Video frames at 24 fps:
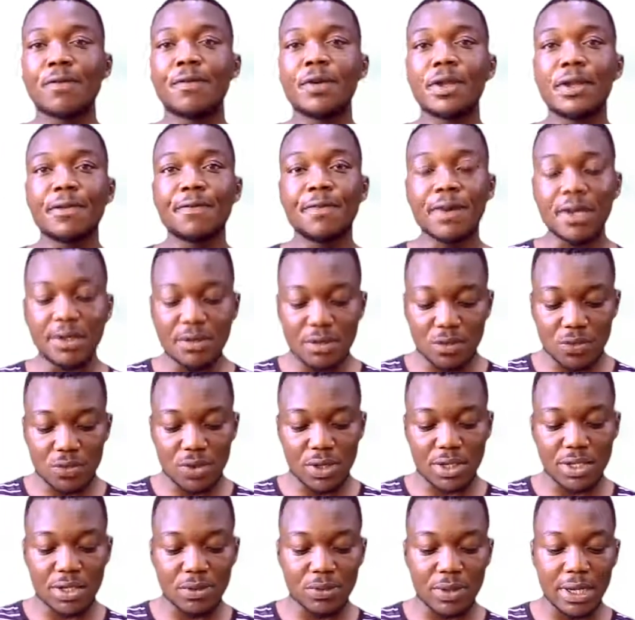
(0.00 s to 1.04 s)
For the first
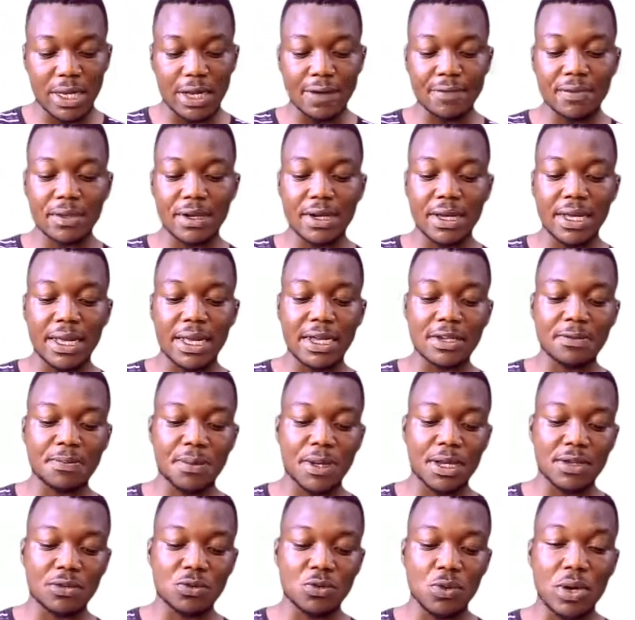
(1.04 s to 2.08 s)
equation, we have 3x
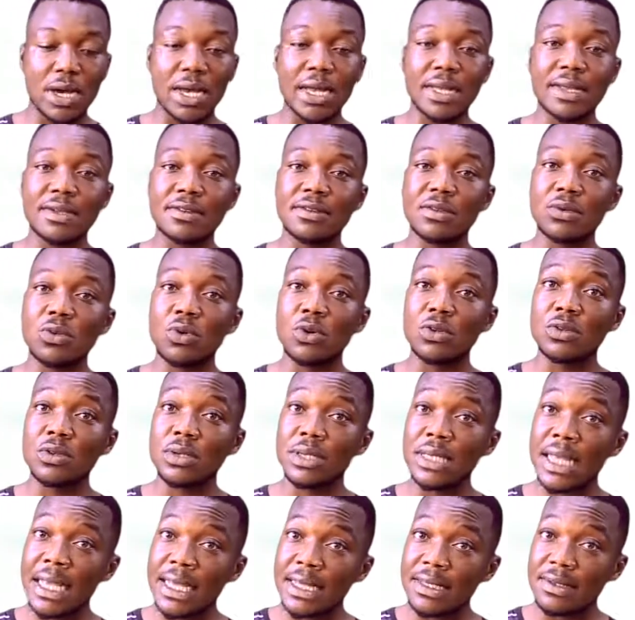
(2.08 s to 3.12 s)
plus y is equal to
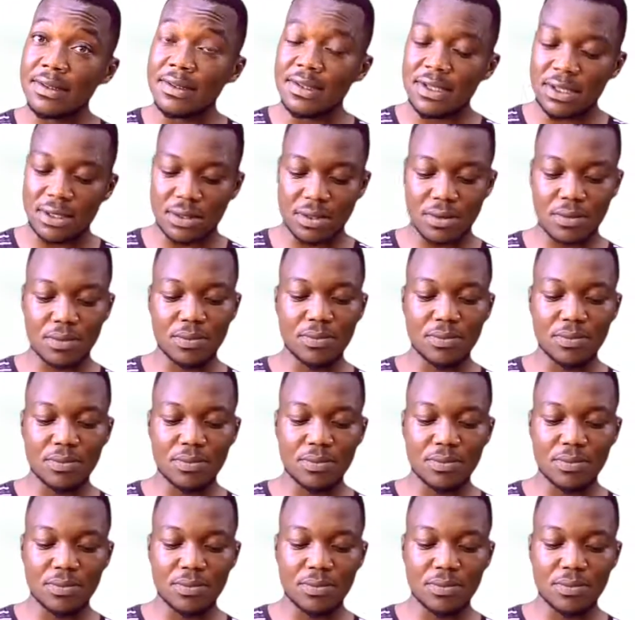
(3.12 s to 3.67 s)
19.